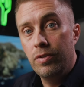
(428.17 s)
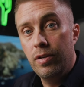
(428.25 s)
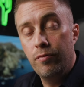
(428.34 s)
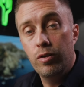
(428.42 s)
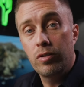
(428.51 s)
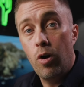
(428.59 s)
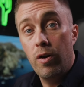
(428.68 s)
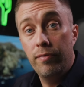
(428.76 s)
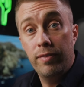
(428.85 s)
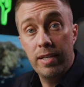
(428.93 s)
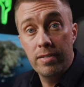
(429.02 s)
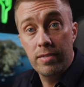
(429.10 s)
different
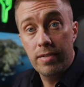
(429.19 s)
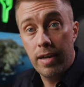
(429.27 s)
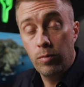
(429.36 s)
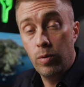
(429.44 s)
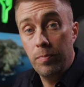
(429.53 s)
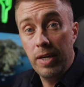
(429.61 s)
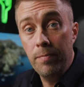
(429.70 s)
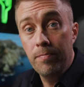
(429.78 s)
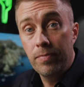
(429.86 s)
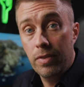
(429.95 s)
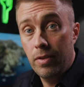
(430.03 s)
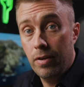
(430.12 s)
RF lenses I had with
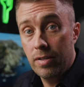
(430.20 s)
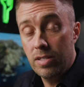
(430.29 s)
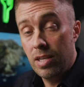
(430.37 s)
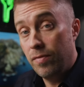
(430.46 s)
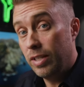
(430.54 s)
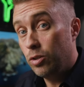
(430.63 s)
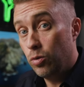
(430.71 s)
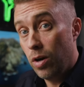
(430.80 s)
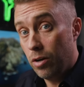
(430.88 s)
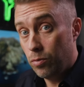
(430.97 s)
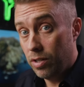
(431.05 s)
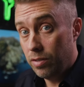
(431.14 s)
me the
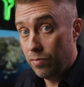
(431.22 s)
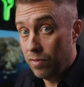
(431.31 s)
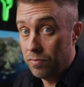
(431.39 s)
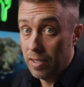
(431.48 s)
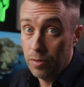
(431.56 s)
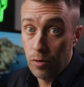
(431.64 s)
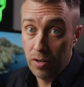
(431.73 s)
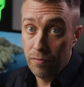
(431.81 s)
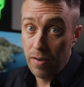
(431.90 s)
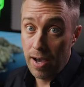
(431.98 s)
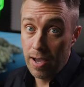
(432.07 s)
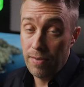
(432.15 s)
70-200, the
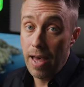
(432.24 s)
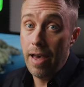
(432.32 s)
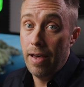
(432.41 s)
15-35,